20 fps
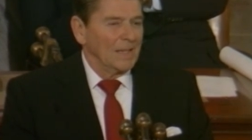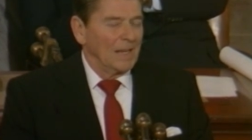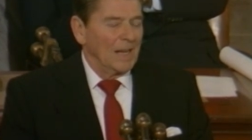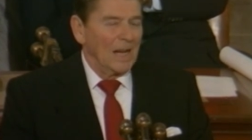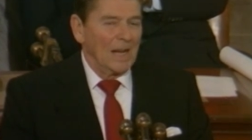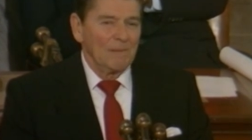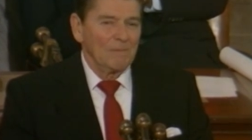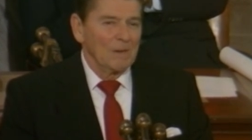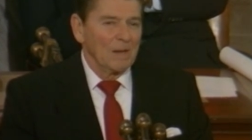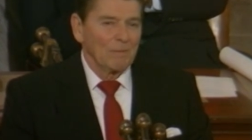
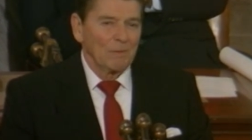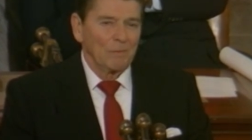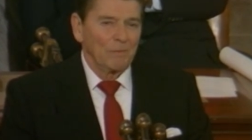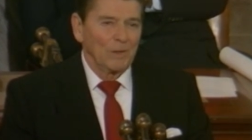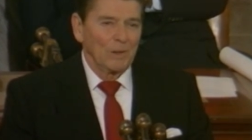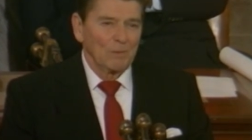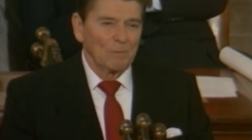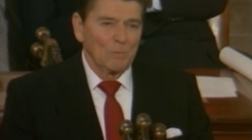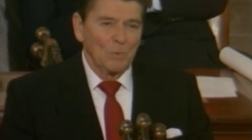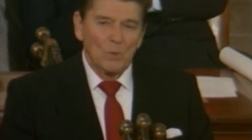I've never
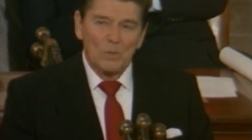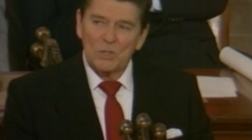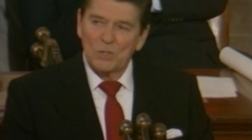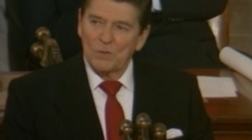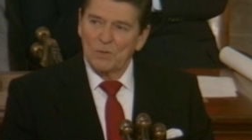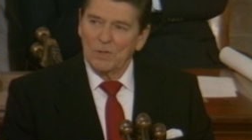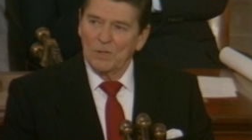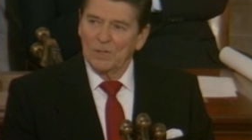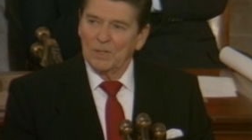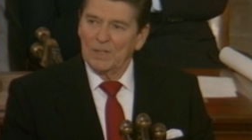felt more
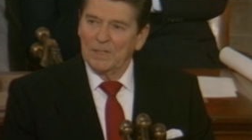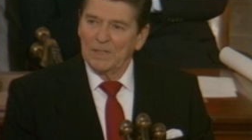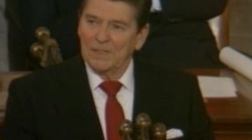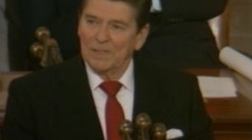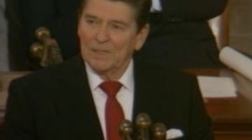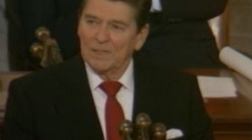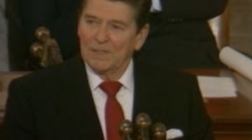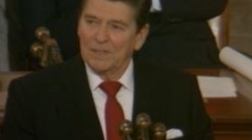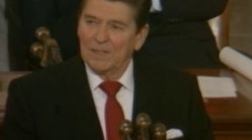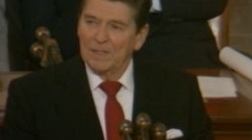strongly
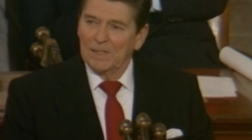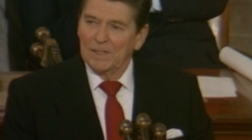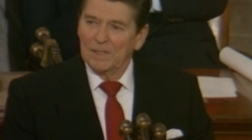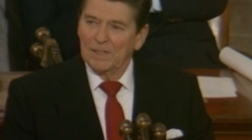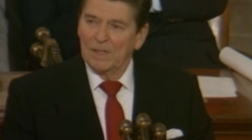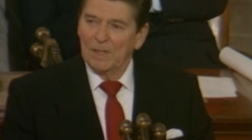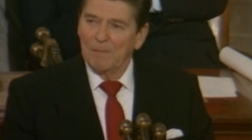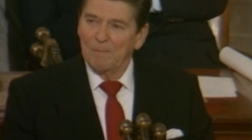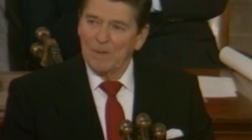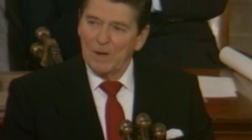
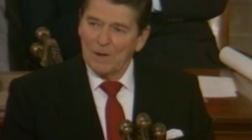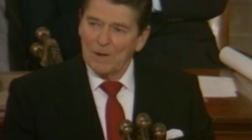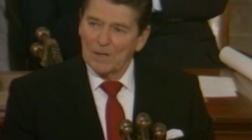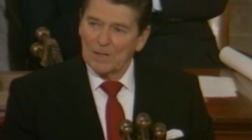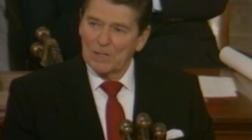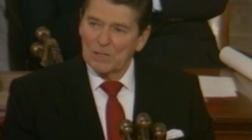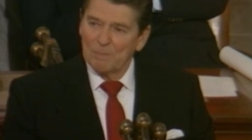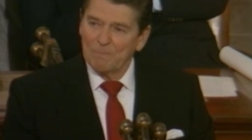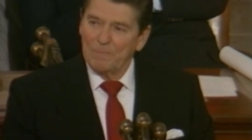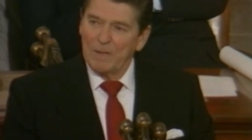that
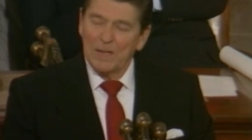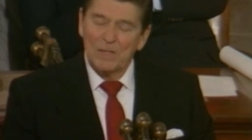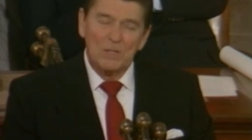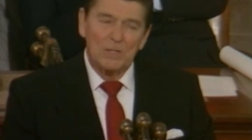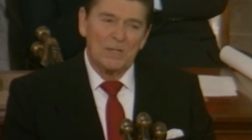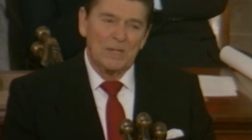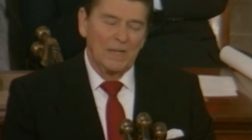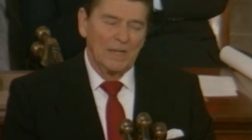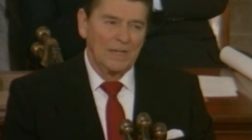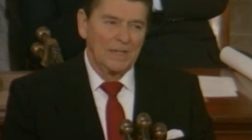America's
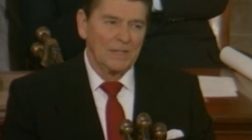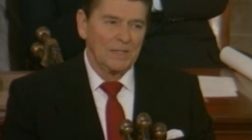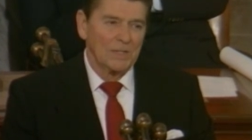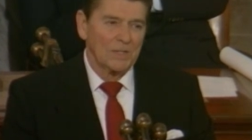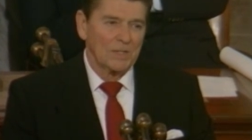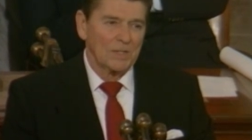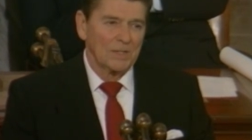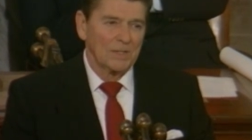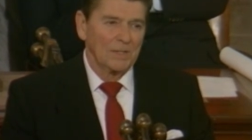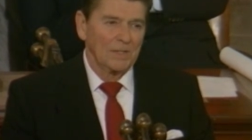best
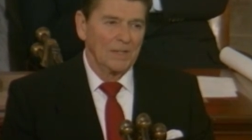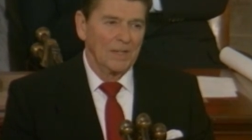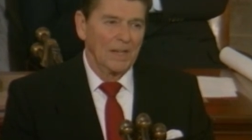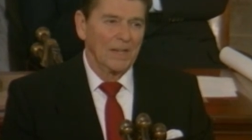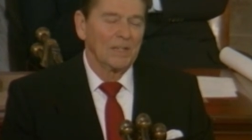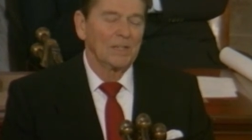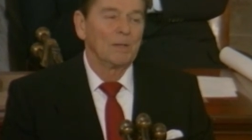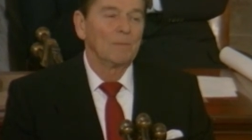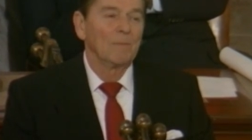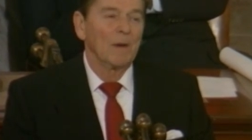days
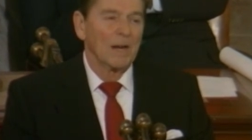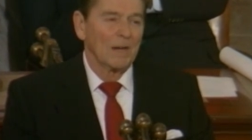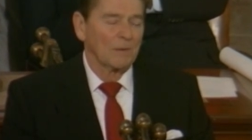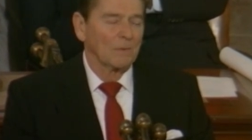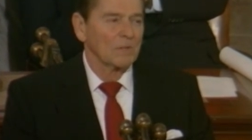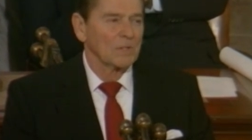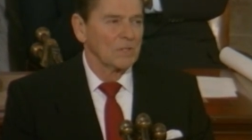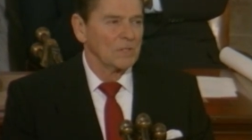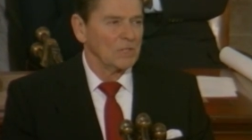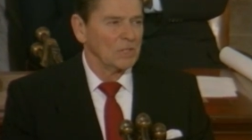and
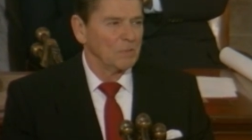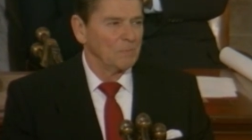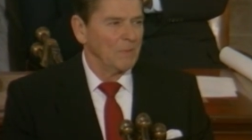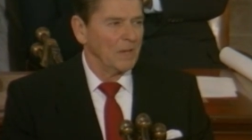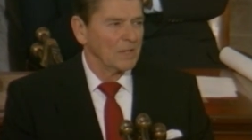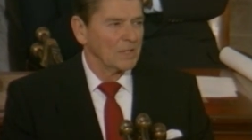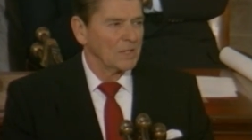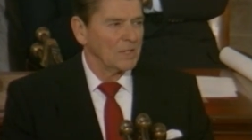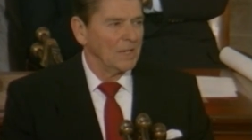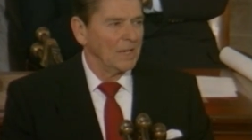democracy's
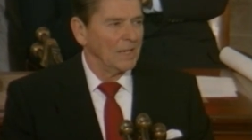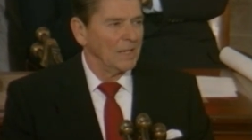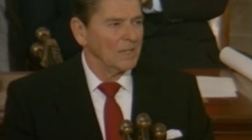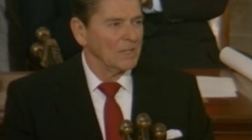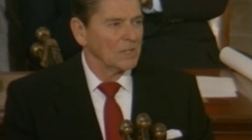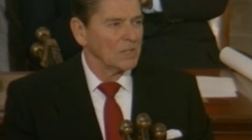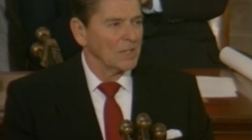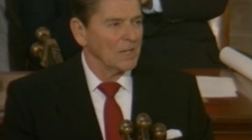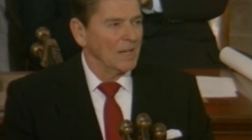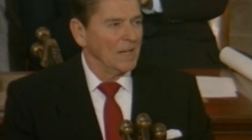best
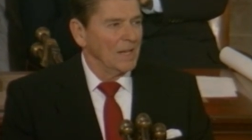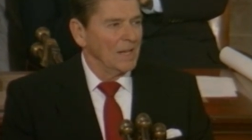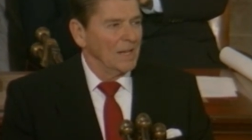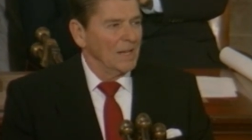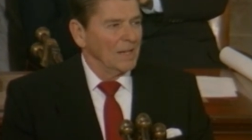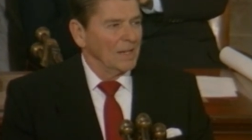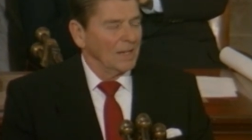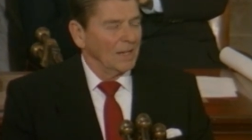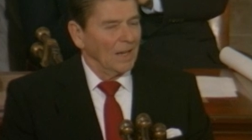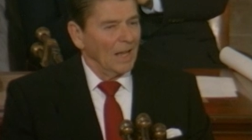days
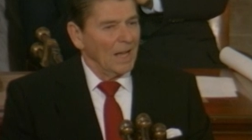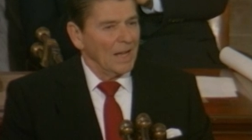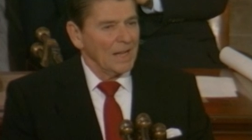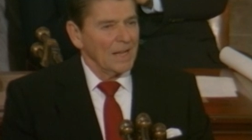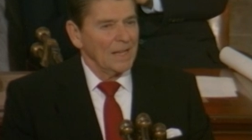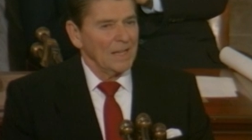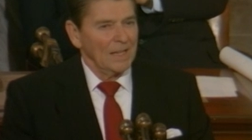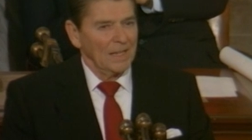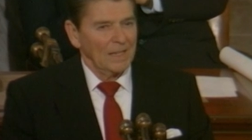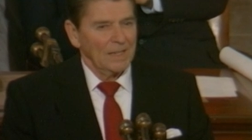lie
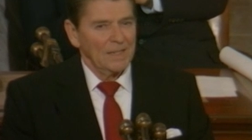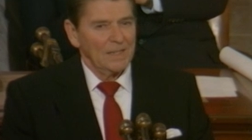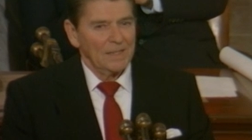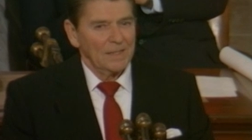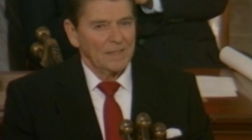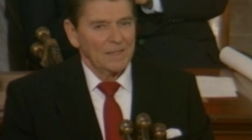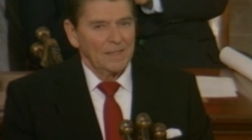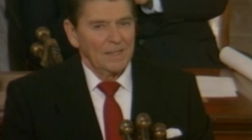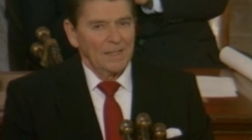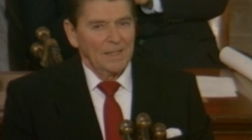ahead.
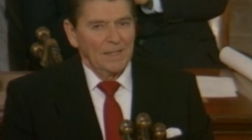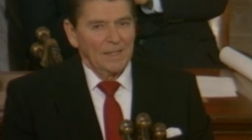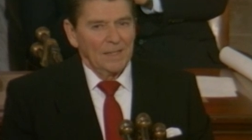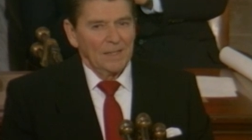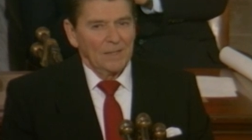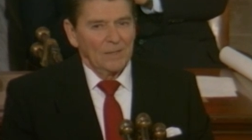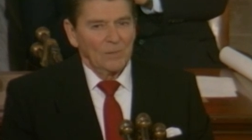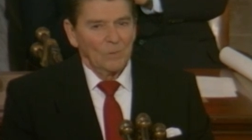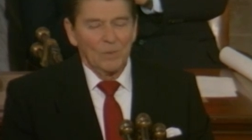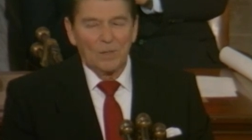
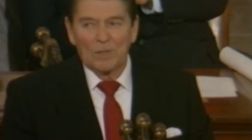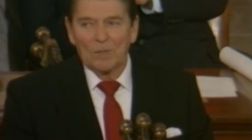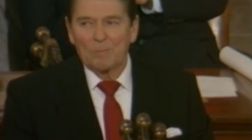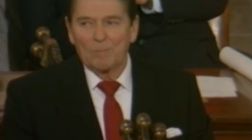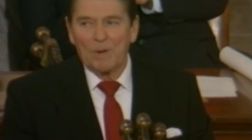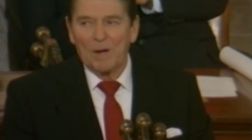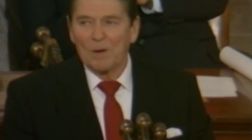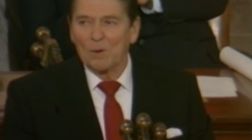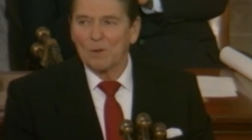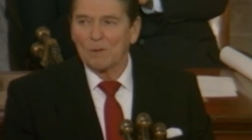We're a
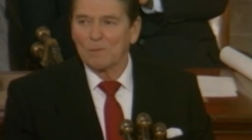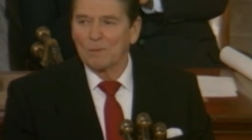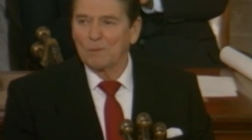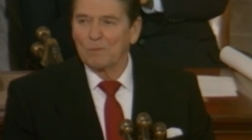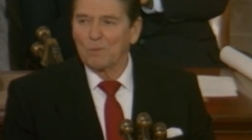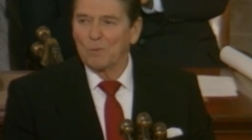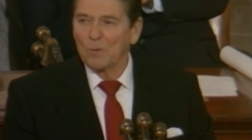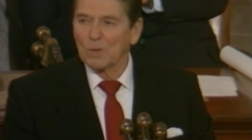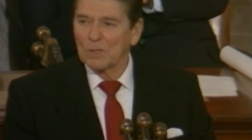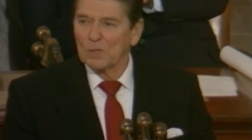powerful
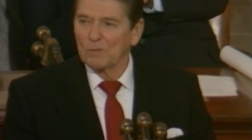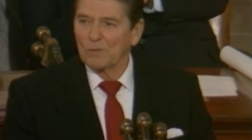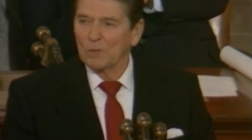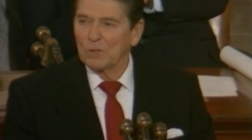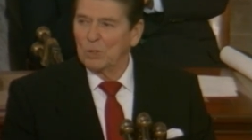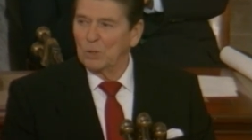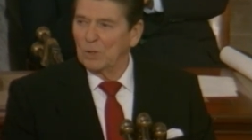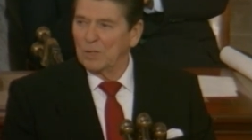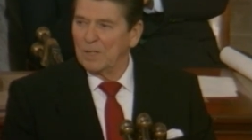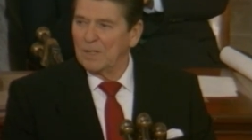force for
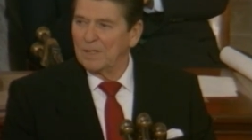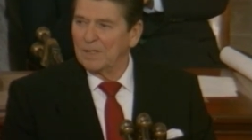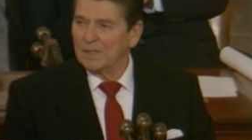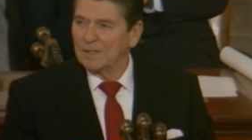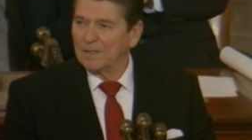good.